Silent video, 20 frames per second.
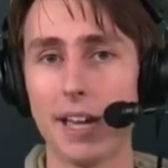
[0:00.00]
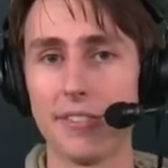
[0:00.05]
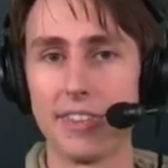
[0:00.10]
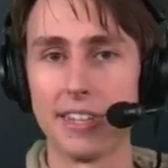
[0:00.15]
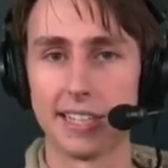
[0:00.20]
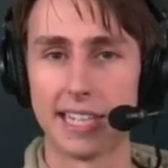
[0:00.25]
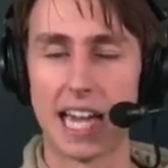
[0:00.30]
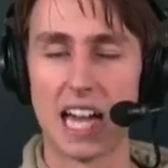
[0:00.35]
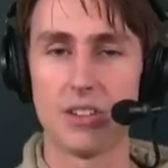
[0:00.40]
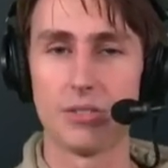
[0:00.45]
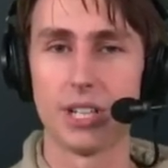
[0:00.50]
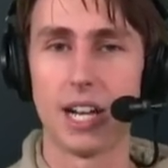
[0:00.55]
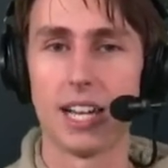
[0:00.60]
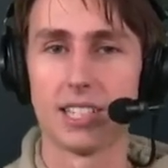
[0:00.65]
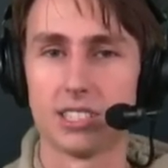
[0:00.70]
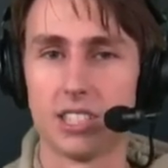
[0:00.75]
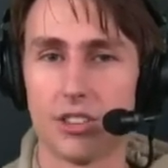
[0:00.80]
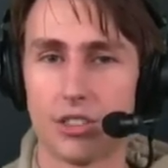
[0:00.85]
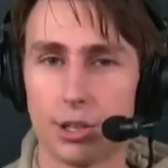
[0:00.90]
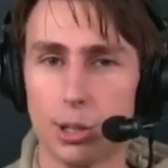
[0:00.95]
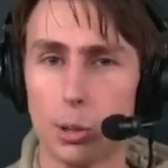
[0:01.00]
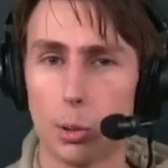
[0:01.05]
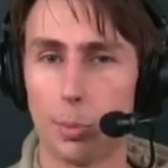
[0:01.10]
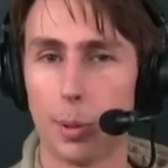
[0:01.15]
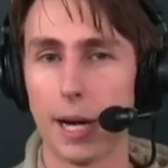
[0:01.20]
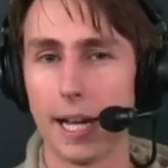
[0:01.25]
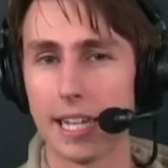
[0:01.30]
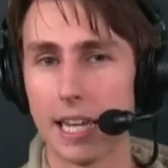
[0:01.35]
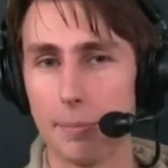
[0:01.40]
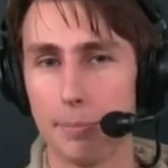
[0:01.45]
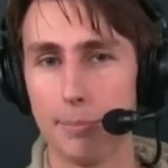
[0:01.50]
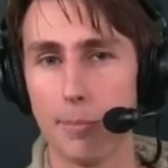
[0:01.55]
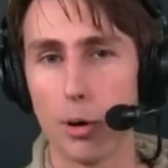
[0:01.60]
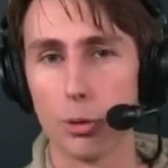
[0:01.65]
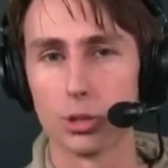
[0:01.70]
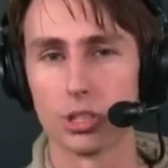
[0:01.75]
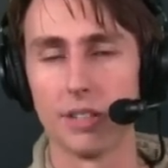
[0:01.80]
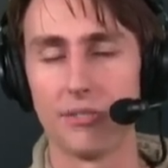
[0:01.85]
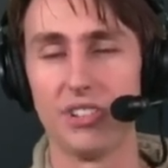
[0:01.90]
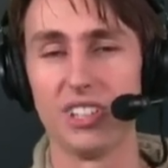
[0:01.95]
I think Calvin Austin III will probably get
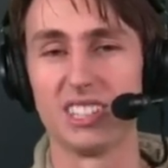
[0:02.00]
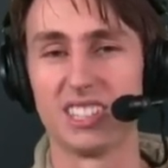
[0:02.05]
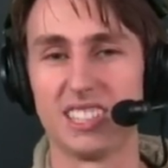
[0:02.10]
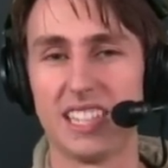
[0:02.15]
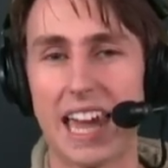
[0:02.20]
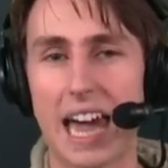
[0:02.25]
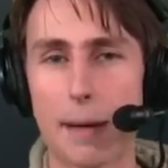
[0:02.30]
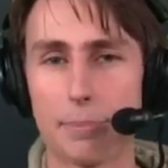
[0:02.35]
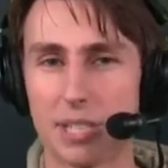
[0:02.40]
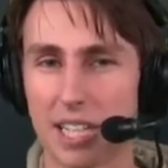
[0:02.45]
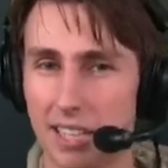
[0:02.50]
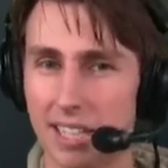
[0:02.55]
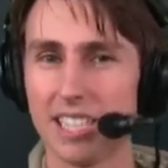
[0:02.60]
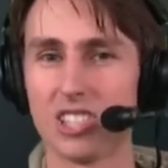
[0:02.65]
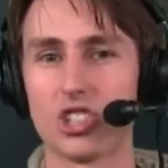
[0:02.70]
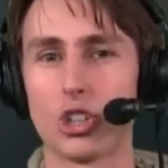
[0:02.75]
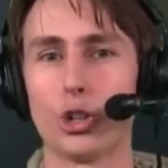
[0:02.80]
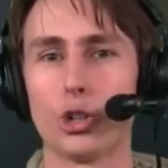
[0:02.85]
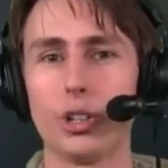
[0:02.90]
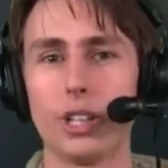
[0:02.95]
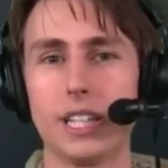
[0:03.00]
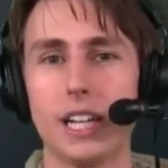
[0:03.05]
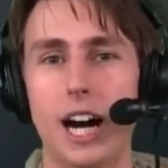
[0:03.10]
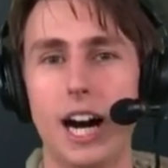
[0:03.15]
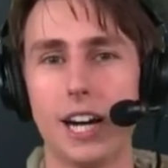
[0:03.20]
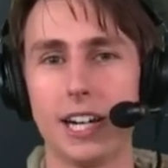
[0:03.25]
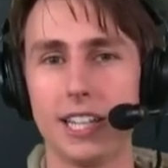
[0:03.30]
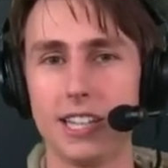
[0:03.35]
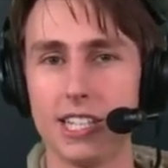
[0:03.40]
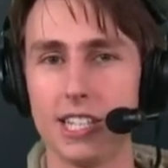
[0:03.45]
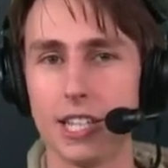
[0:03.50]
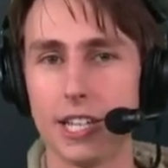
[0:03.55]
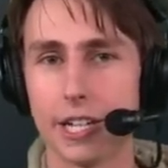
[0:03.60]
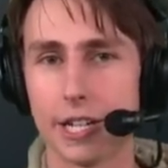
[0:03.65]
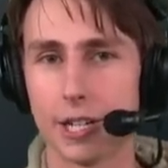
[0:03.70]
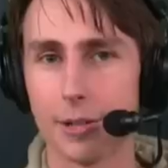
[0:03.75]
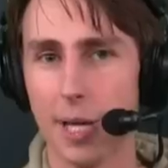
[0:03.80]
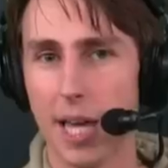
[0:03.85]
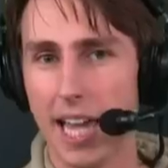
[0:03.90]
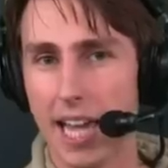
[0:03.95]
most of his snaps, at least early on in the
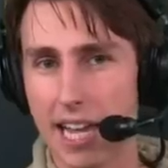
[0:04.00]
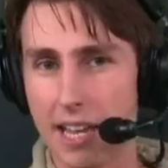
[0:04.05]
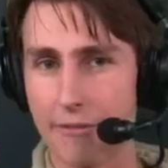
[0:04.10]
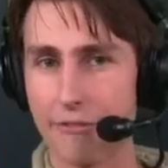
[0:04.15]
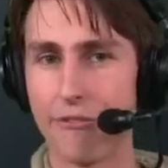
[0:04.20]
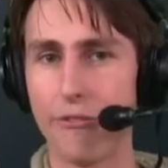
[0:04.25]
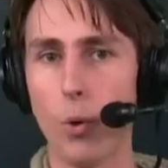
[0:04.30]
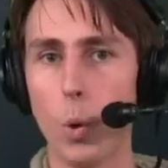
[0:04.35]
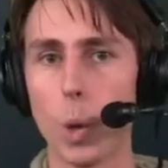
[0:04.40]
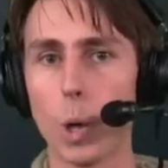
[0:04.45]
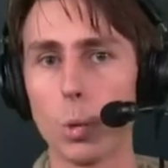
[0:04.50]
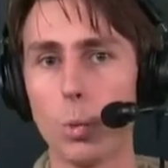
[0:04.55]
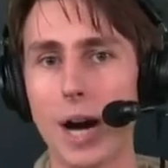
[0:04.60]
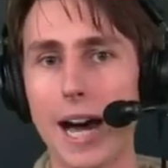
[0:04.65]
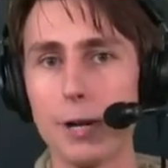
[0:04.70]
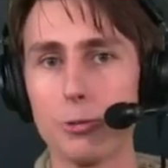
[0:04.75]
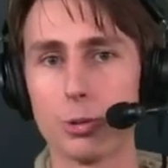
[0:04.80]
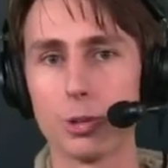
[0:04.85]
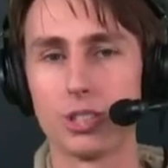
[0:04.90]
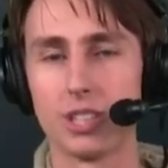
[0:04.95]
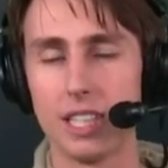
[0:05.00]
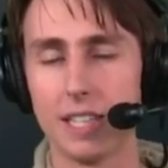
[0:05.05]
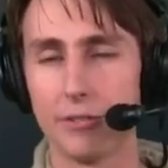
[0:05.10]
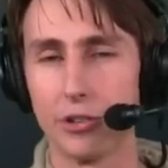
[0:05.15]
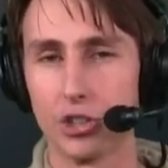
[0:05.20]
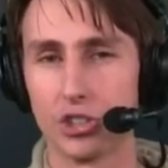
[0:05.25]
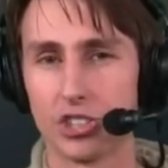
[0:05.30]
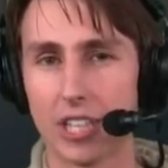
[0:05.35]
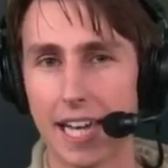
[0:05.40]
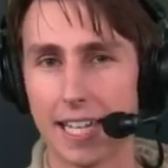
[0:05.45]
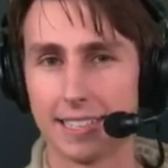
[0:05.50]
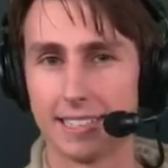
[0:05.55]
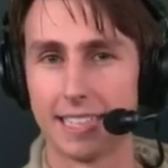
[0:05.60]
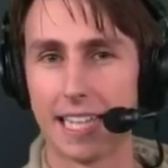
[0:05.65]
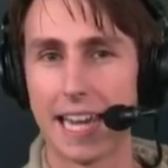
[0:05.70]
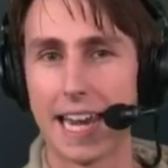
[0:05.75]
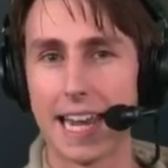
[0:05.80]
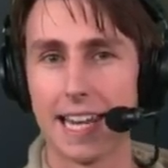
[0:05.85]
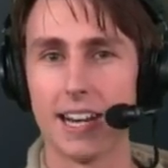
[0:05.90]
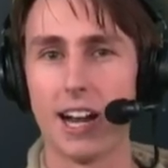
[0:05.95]
year, in 4 wide receiver sets
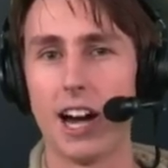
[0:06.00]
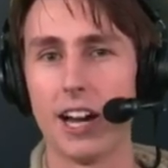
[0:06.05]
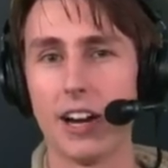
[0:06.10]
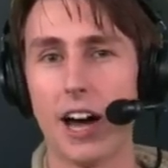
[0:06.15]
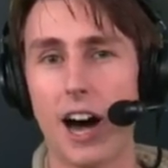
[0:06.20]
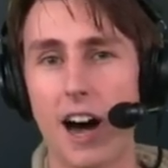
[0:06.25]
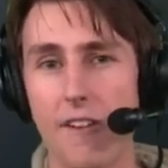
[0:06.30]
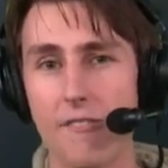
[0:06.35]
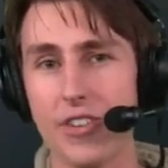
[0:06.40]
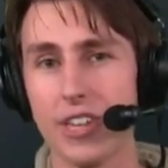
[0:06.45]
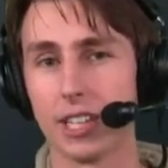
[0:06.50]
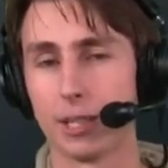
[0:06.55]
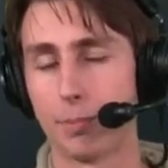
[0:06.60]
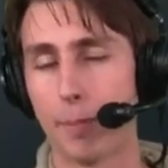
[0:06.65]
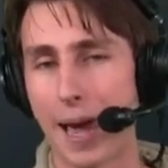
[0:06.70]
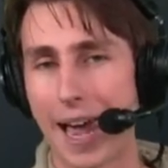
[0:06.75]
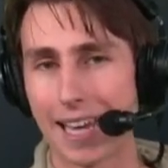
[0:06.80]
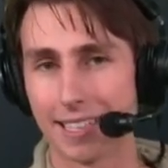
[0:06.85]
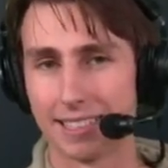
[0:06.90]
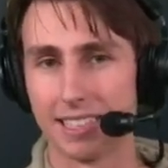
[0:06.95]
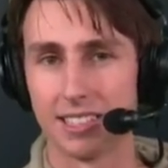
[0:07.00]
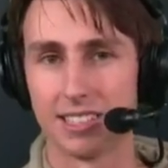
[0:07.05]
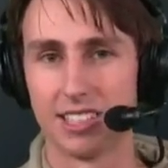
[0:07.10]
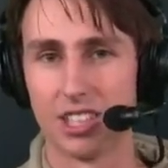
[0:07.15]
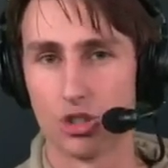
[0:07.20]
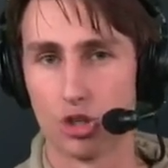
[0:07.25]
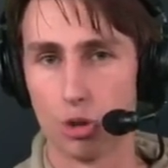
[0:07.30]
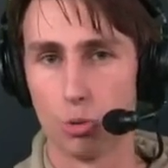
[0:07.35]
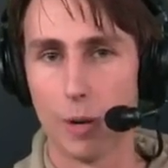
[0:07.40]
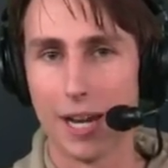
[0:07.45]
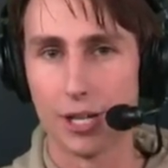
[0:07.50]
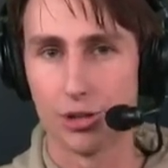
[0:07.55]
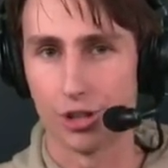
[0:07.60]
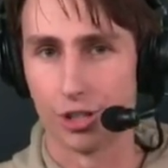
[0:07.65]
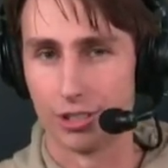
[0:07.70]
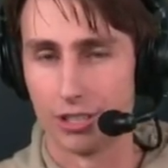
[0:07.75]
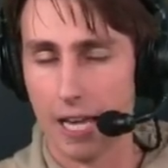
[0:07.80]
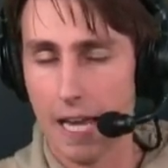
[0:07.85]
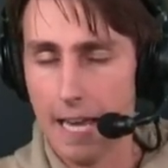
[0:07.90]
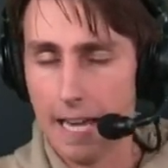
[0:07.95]
and on obvious passing
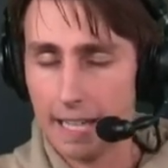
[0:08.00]
situations.